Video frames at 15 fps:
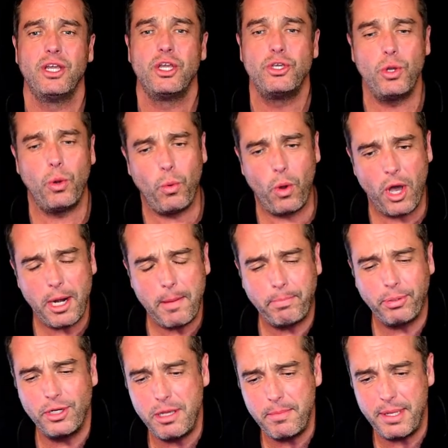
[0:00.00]
You want to
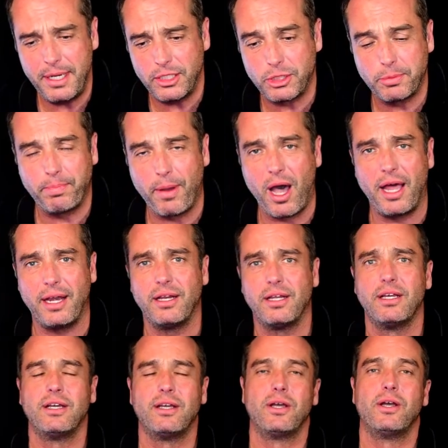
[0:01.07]
put them in a
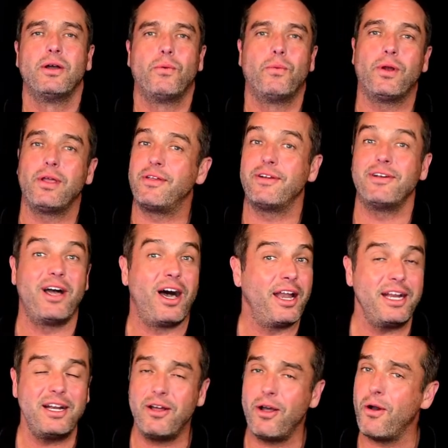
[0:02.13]
spot where they're not
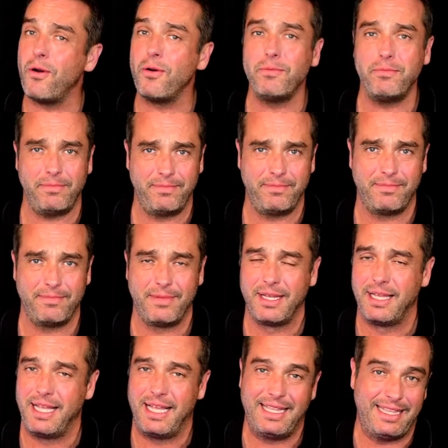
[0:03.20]
at home,
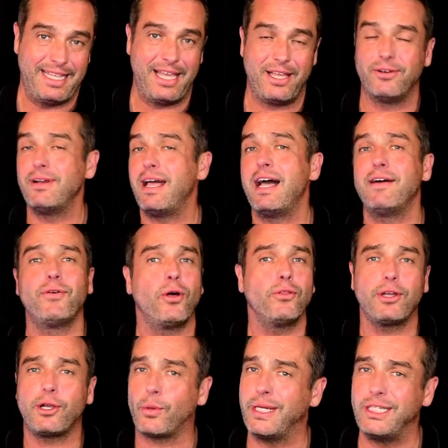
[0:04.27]
they don't have all
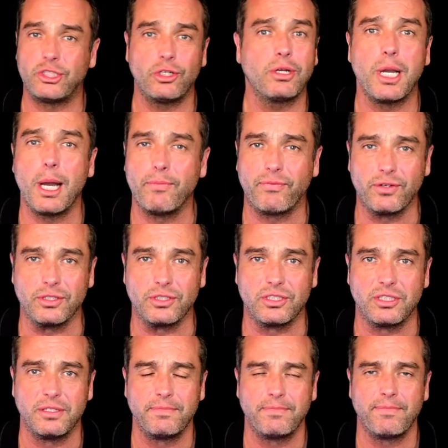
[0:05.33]
the creature
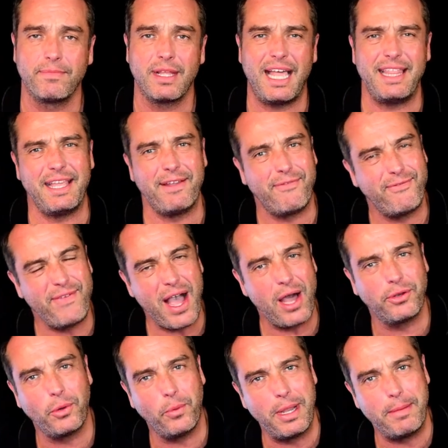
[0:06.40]
comforts, and they
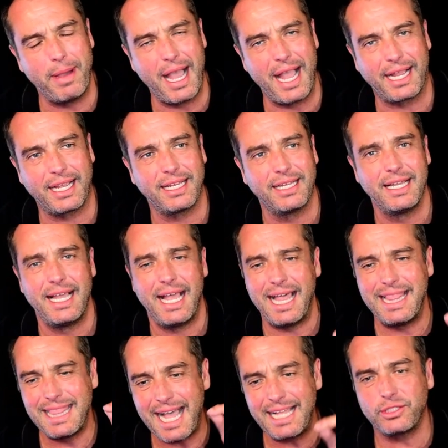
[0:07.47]
found a way back.
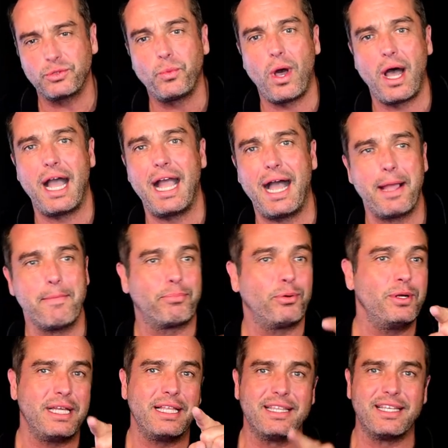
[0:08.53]
And that's why I'm
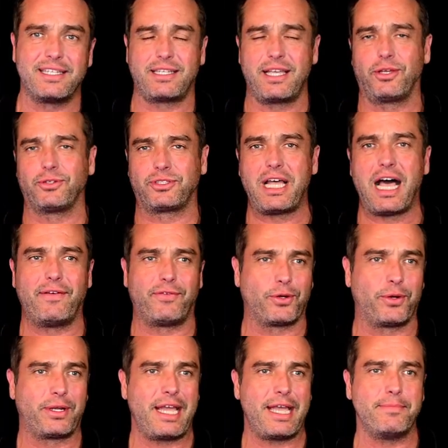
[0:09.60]
putting this El
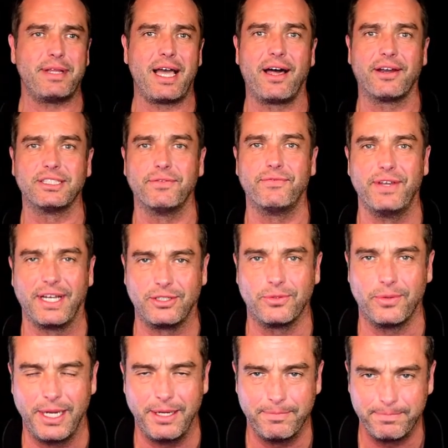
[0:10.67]
Salvador game down as a victory.